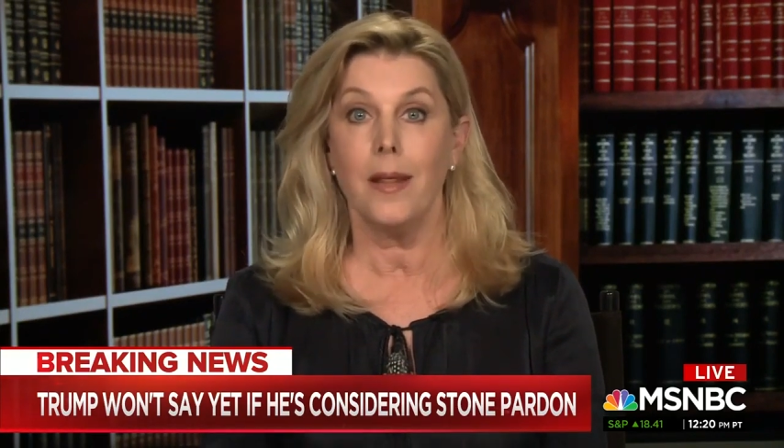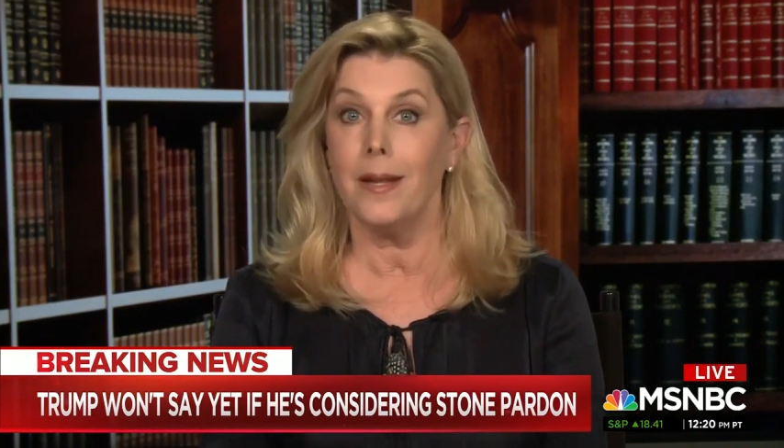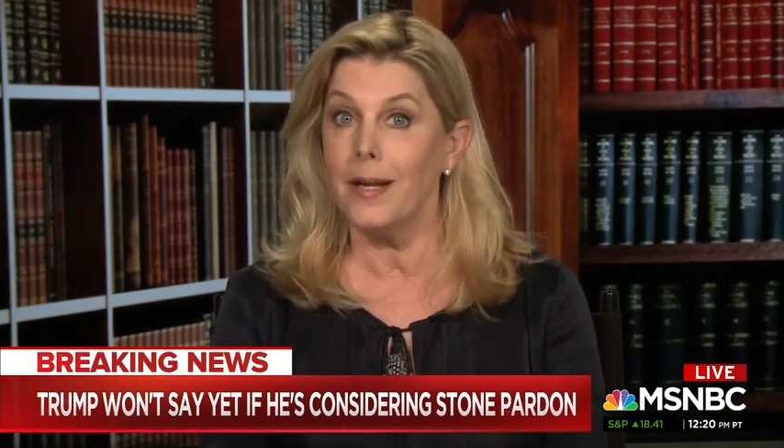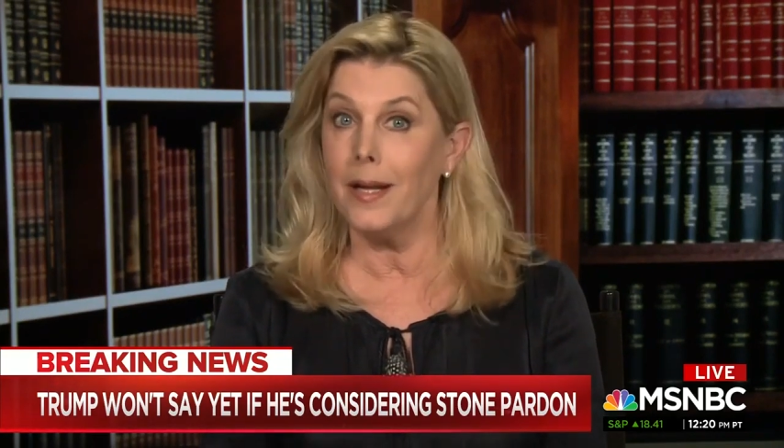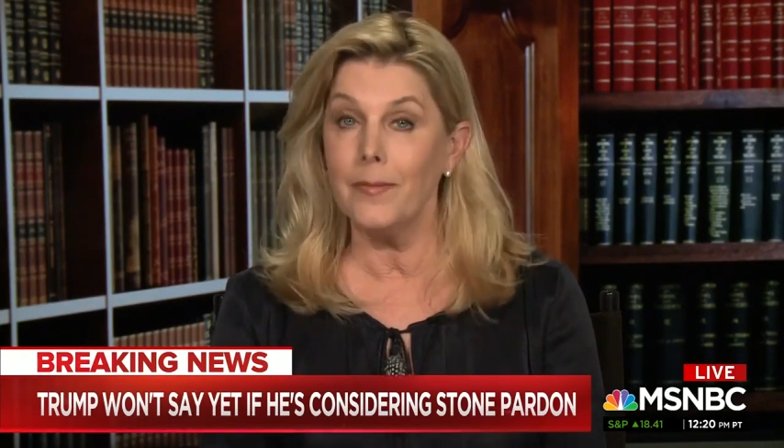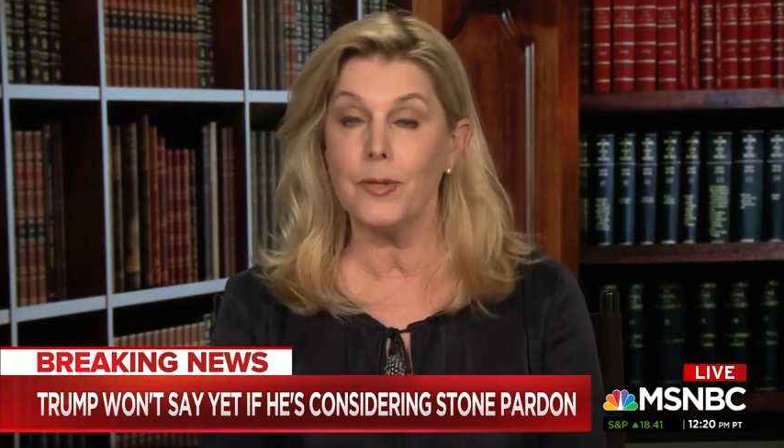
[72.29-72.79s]

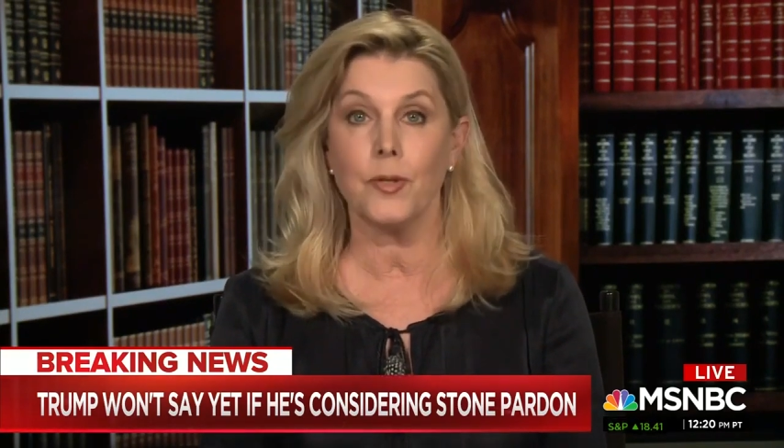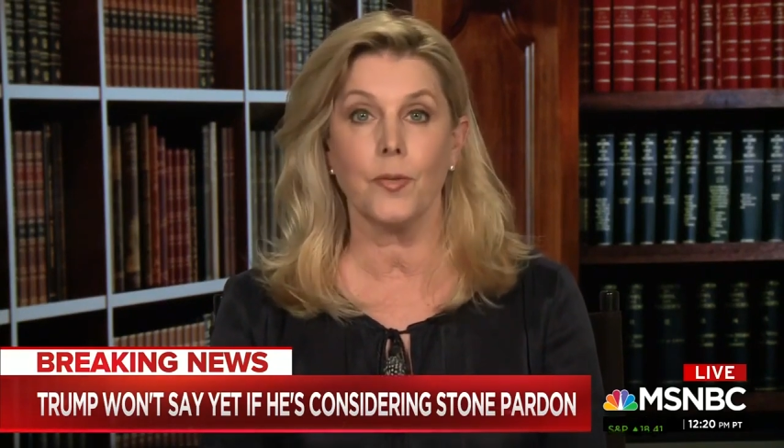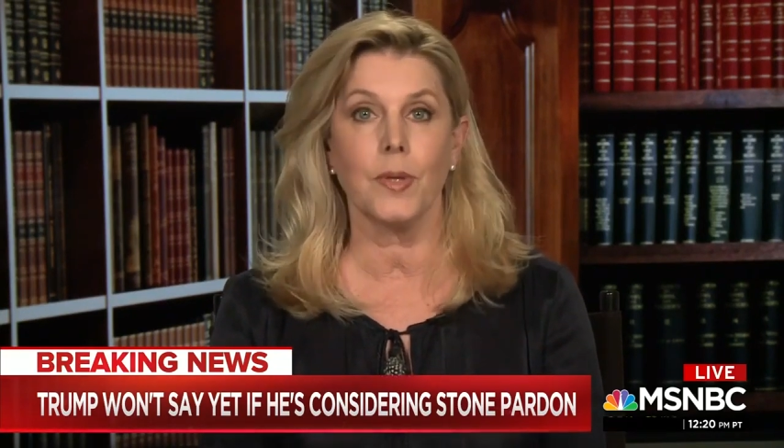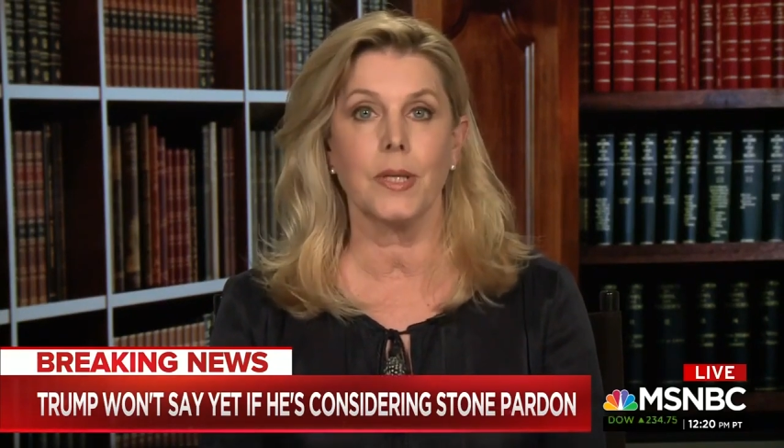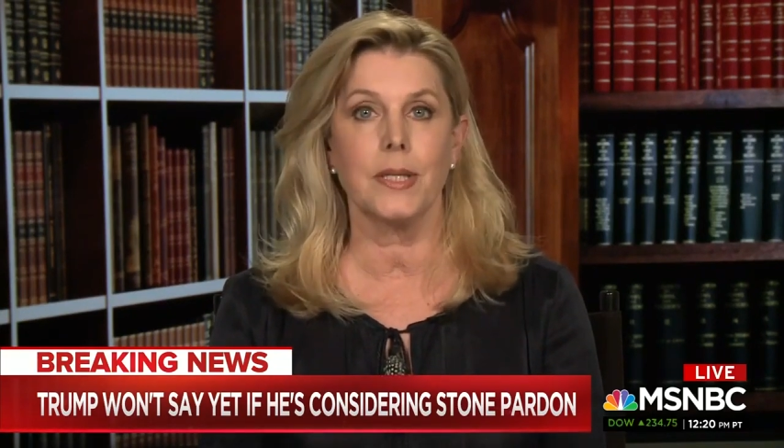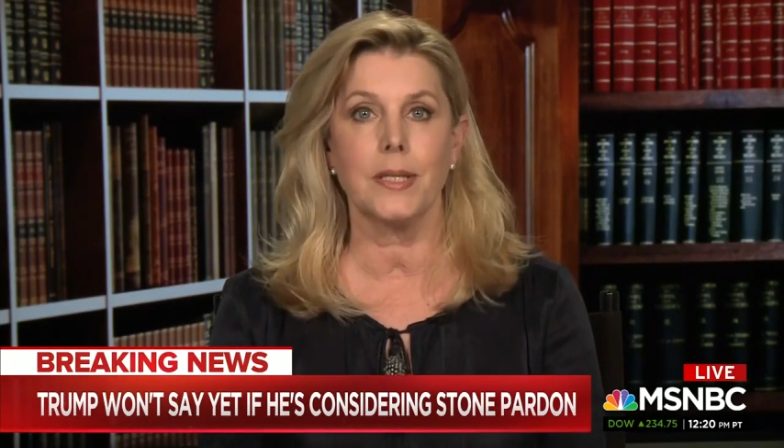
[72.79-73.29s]
then none of us are
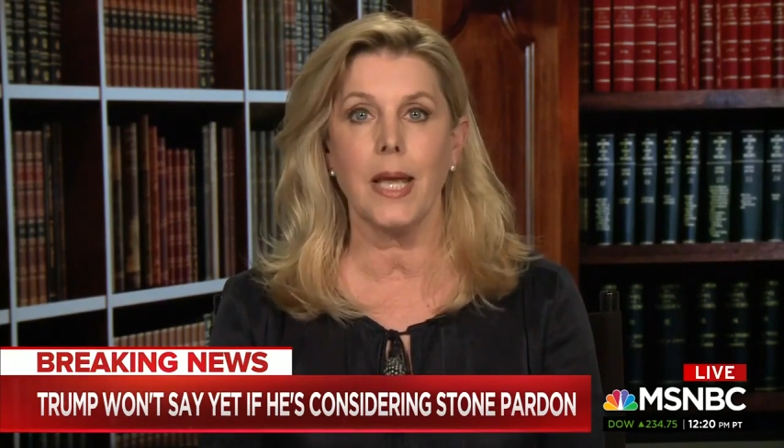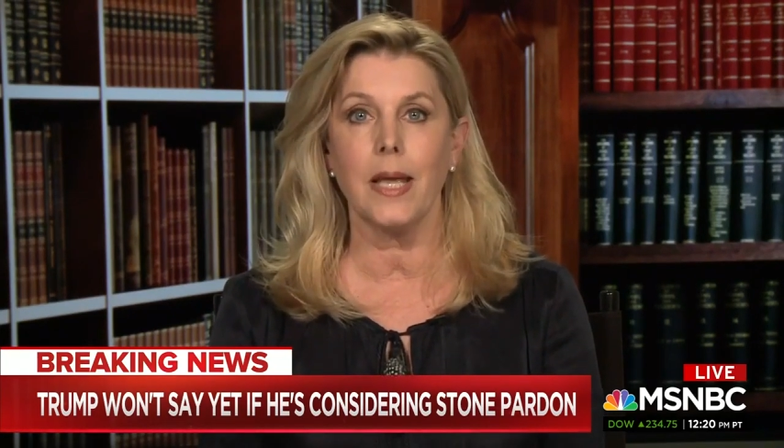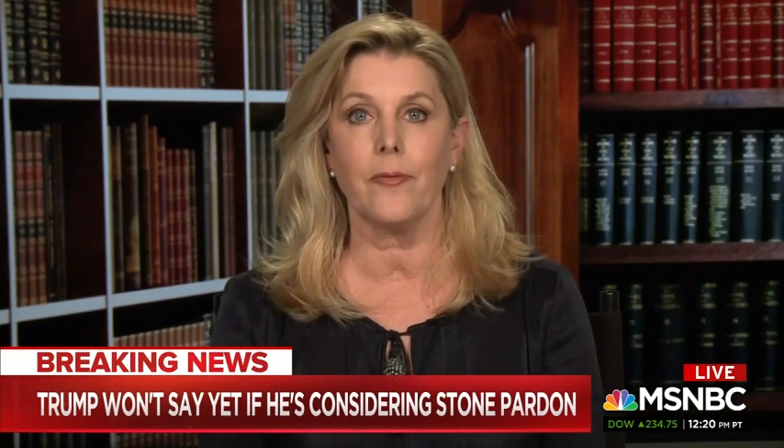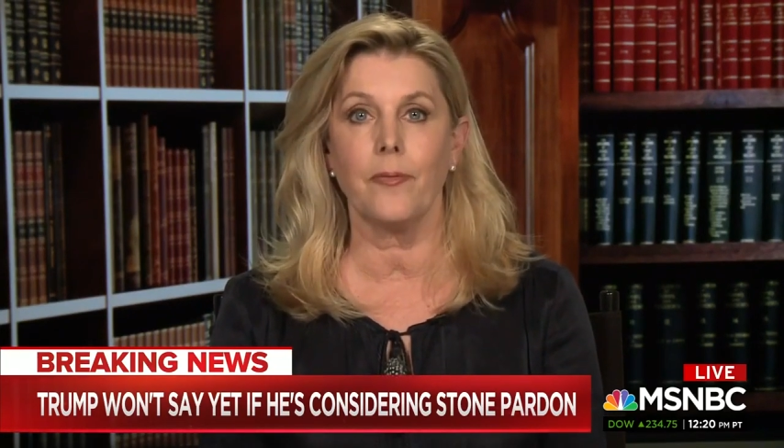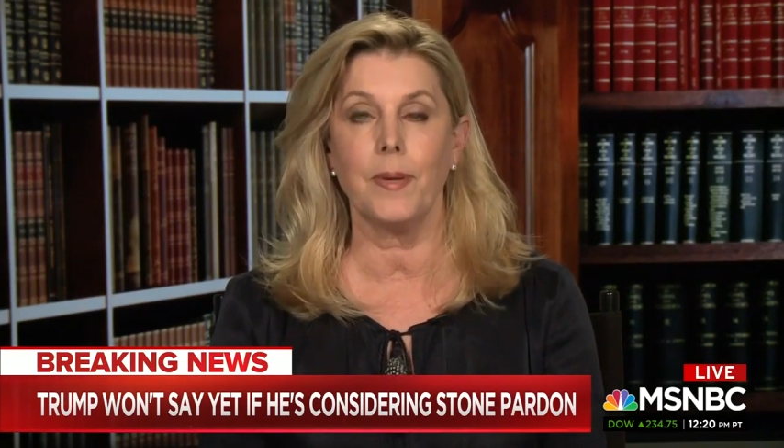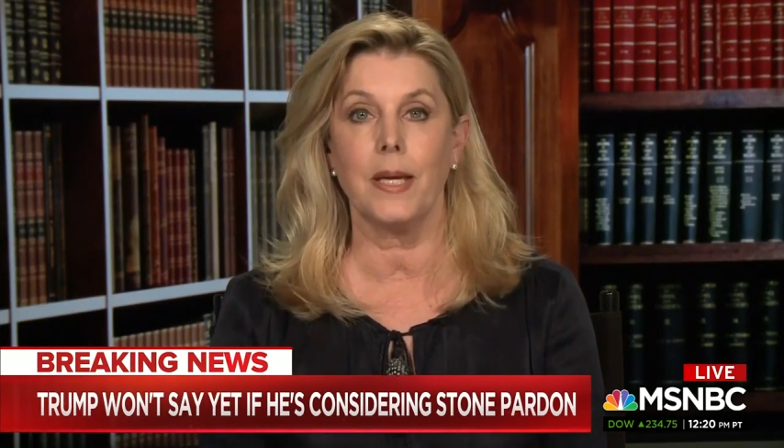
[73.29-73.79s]
really safe,